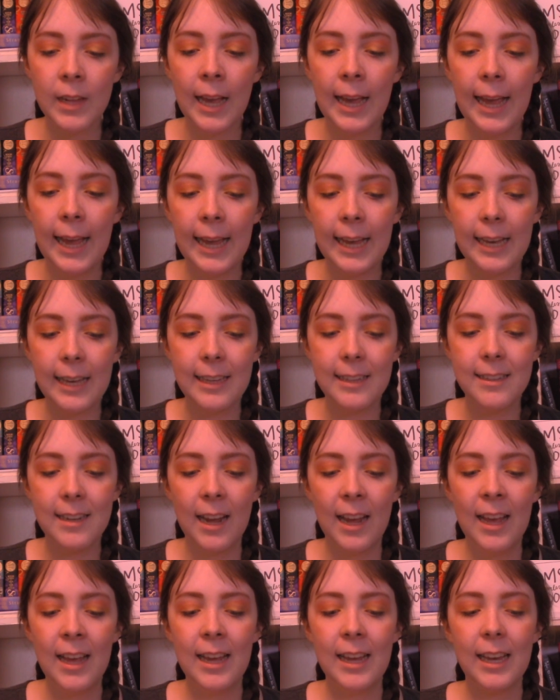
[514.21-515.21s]
And
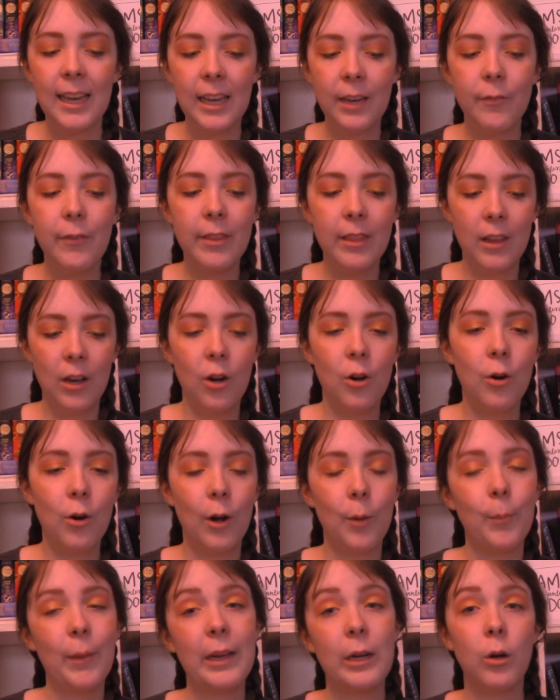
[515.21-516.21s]
even though
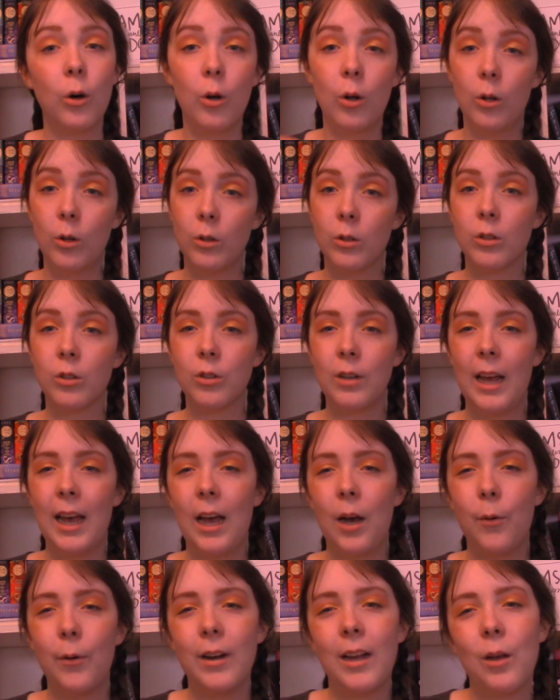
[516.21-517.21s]
I'm like older
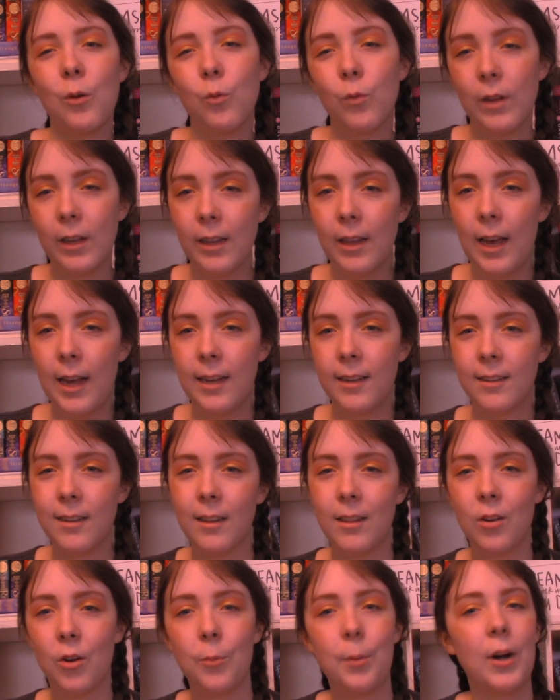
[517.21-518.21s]
now and I realize that
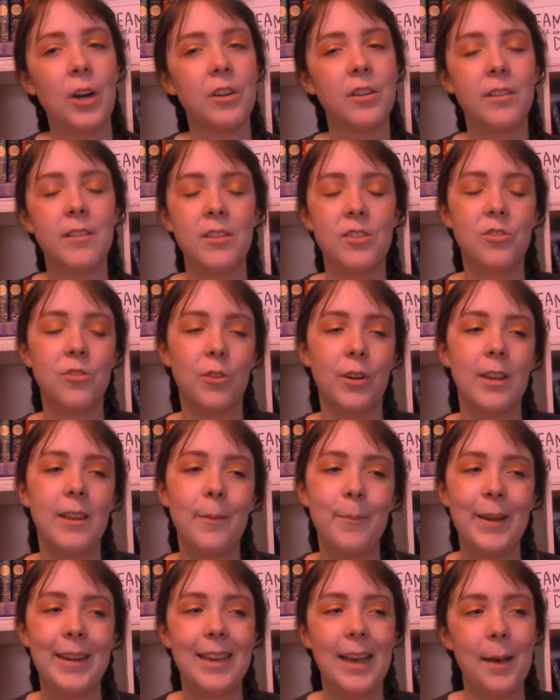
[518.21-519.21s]
there are parts of the story
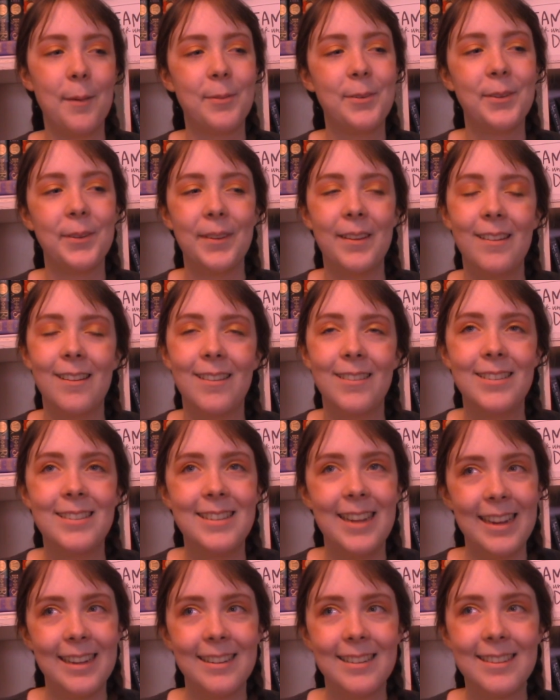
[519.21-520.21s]
that make absolutely no
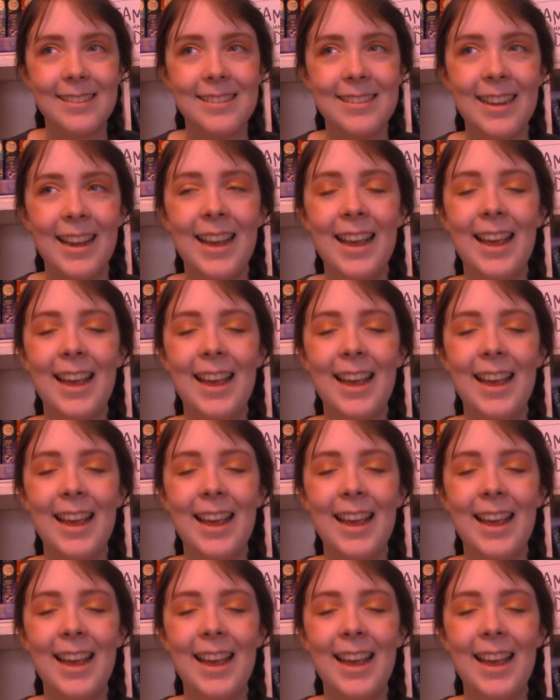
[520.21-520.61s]
sense